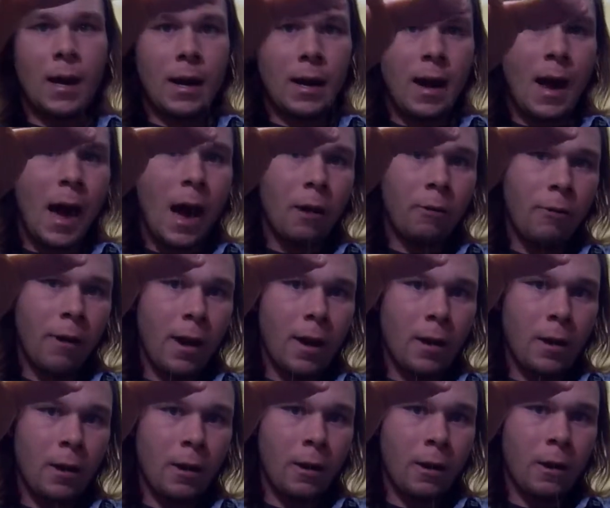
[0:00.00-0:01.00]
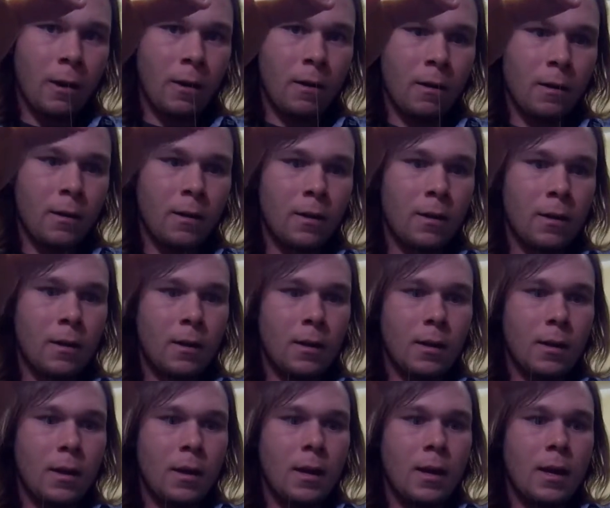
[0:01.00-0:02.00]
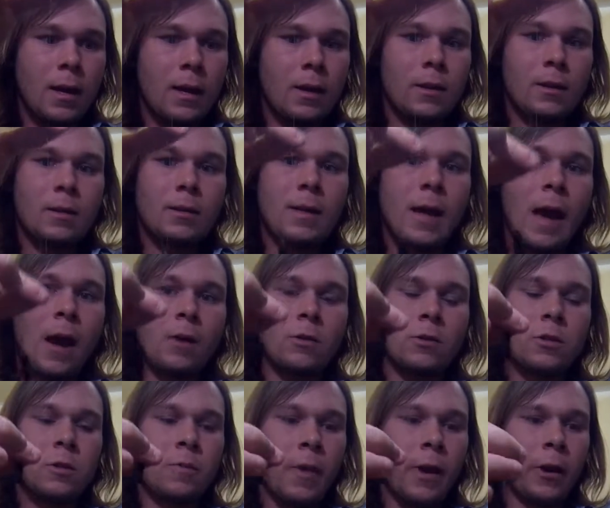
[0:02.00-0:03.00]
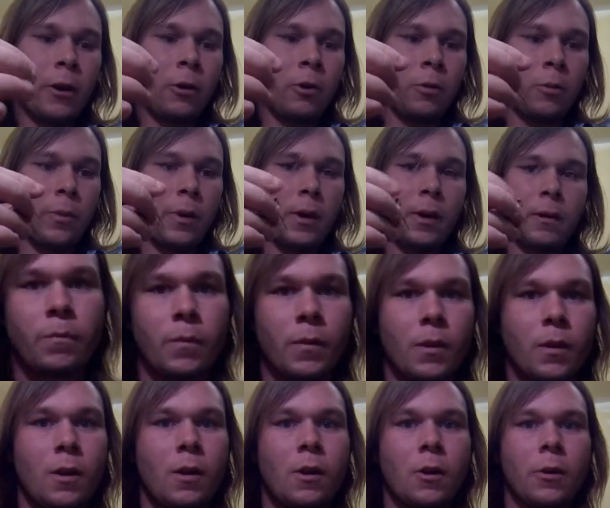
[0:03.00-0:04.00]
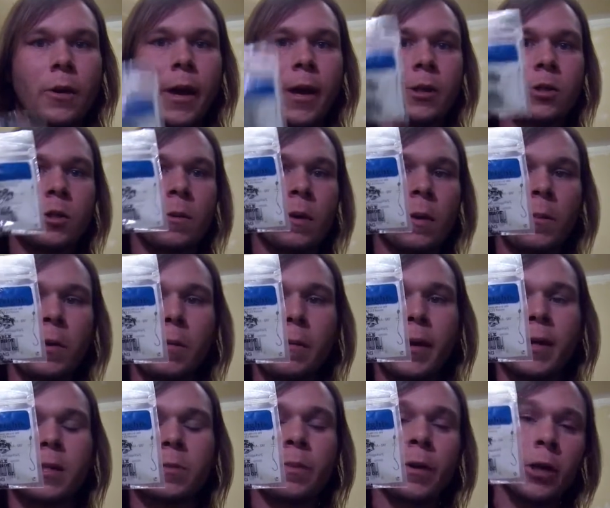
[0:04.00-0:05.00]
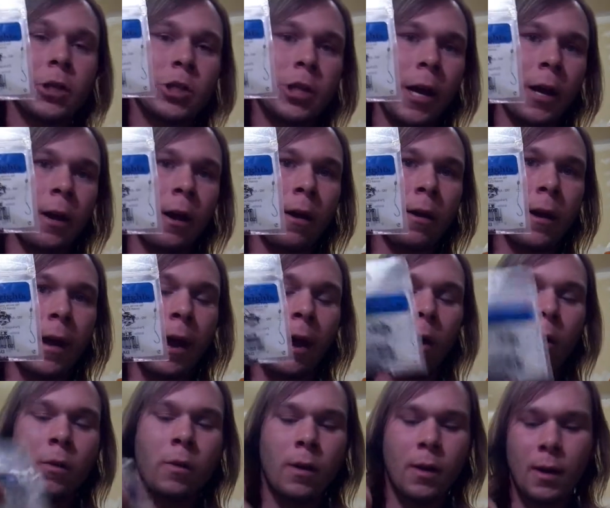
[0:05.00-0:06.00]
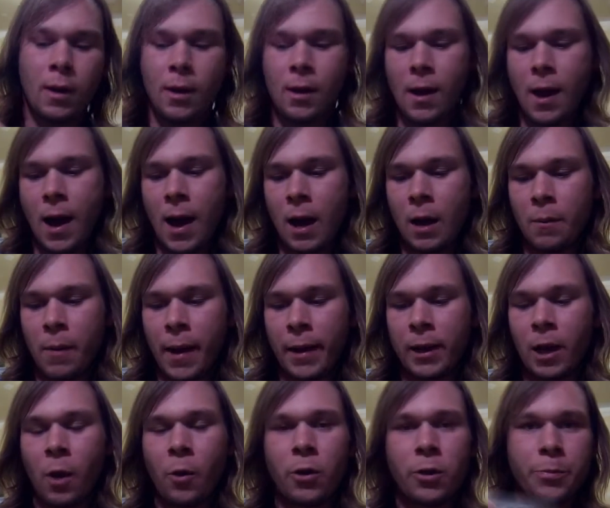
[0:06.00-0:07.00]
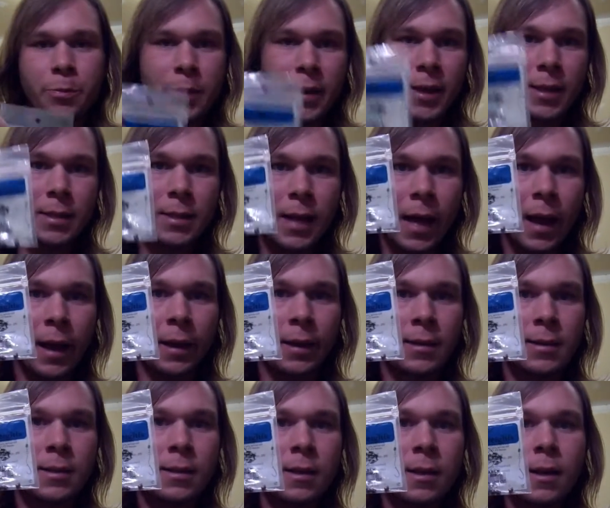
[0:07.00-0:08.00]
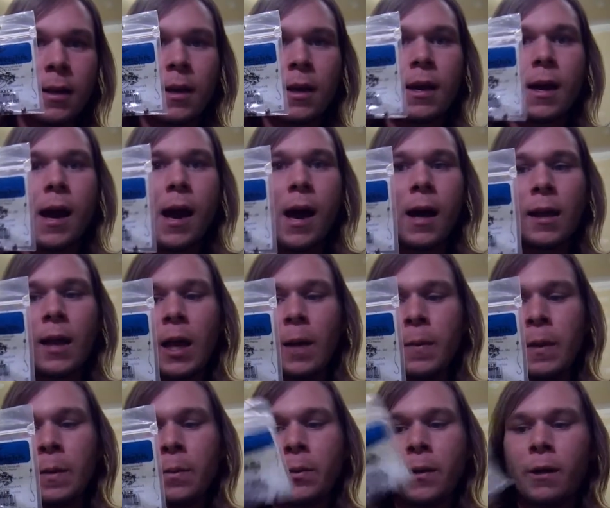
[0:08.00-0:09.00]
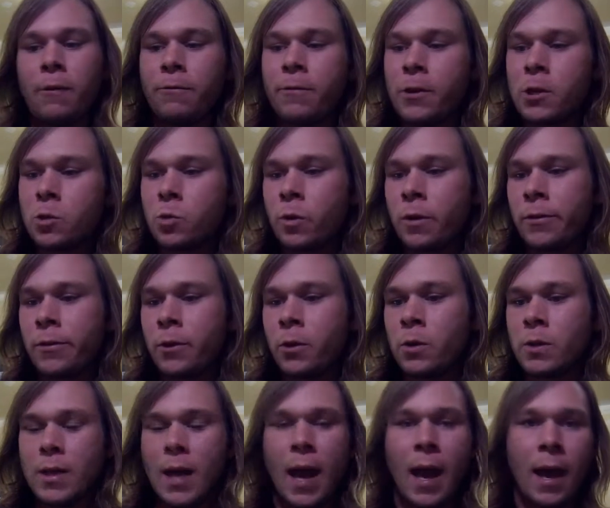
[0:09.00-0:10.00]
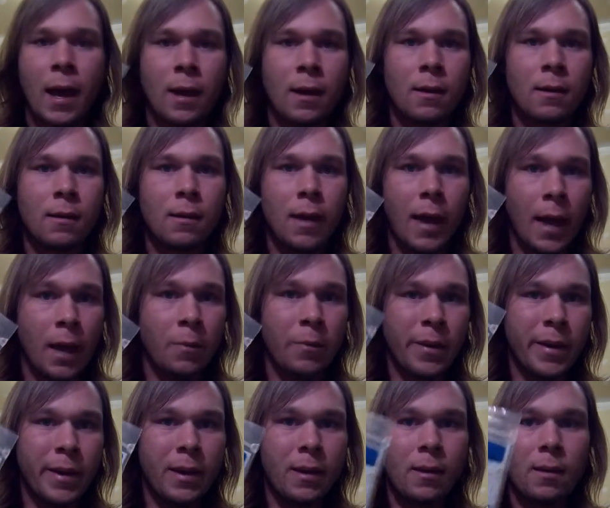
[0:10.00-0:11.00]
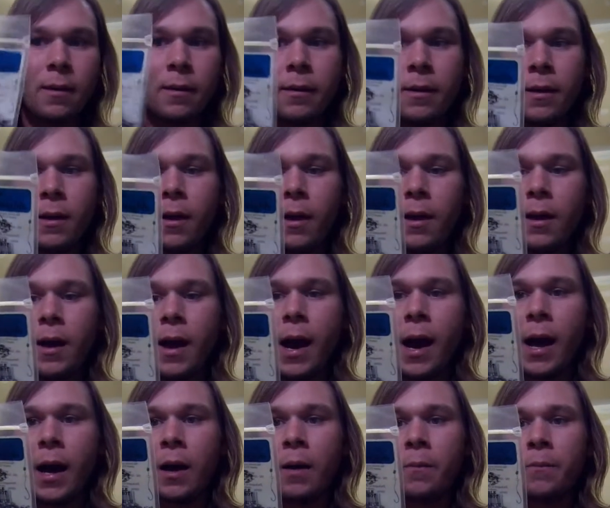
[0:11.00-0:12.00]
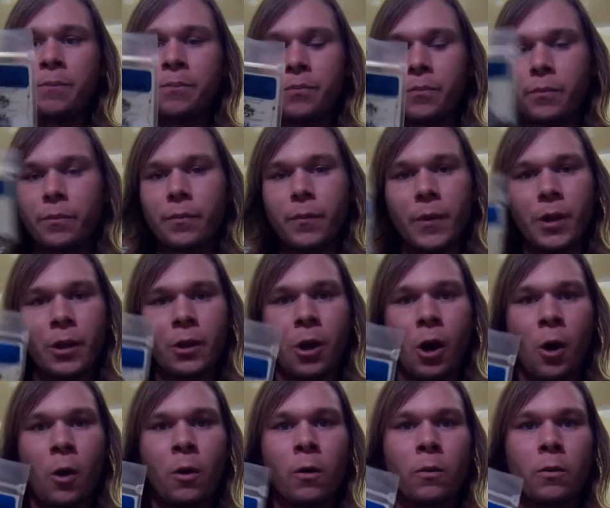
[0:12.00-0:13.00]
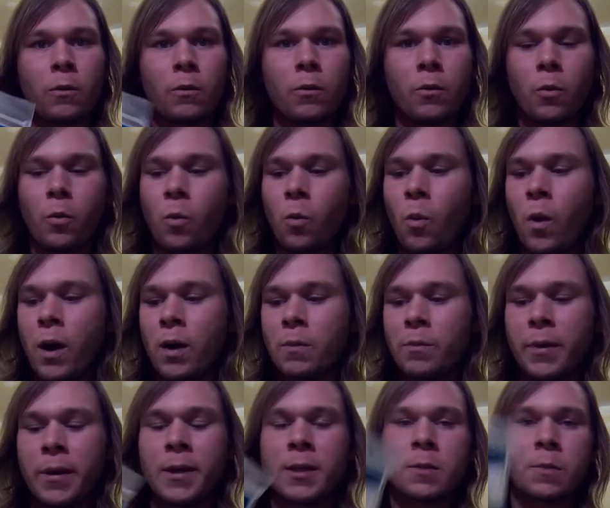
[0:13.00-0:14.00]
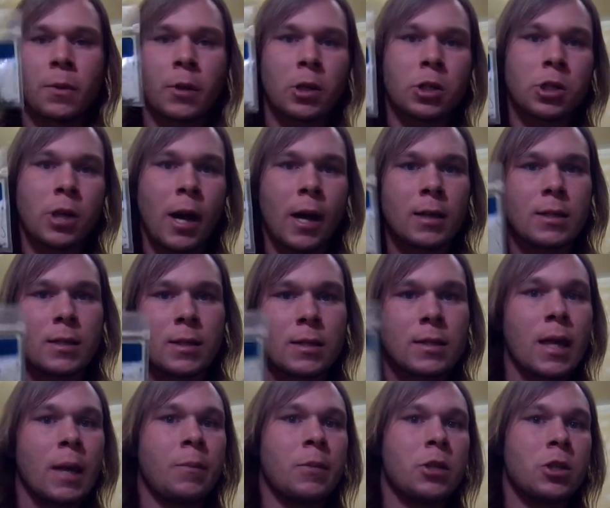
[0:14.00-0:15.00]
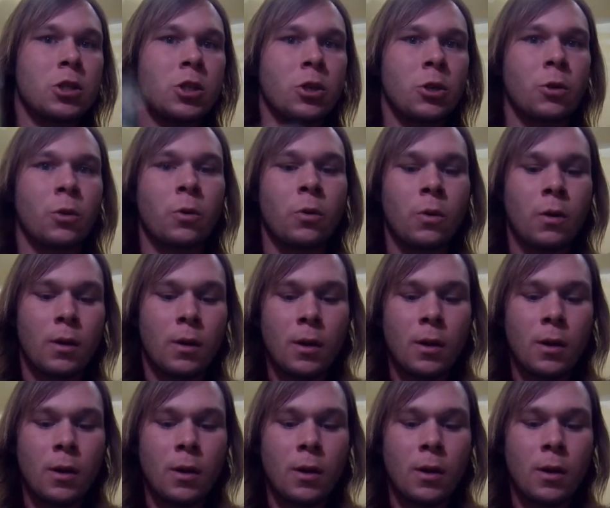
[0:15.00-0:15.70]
a knot right here down to my girdle bug. Okay, so I'm going to put my split shot on now. I go with B size. A lot of people I fish with use AB. You know, 1 big split shot's the same as 2.